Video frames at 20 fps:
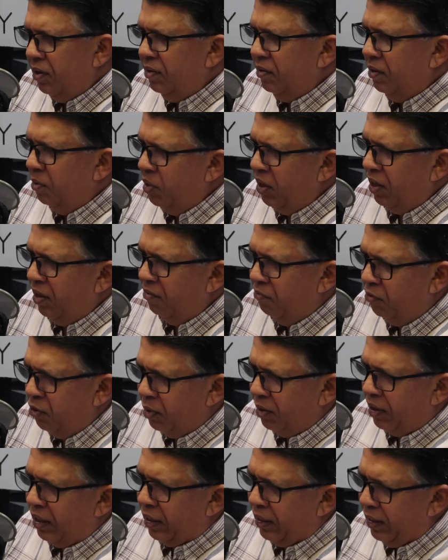Let me give
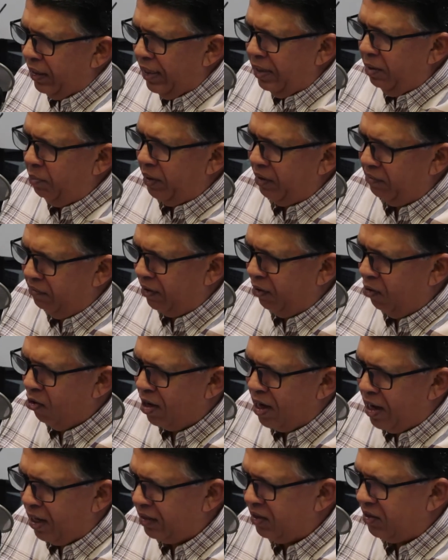you a little bit of a
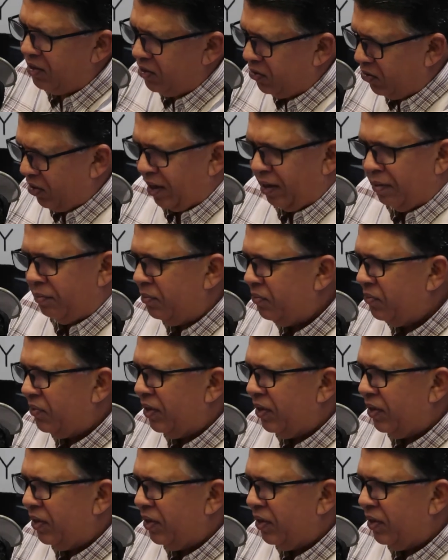long answer to that.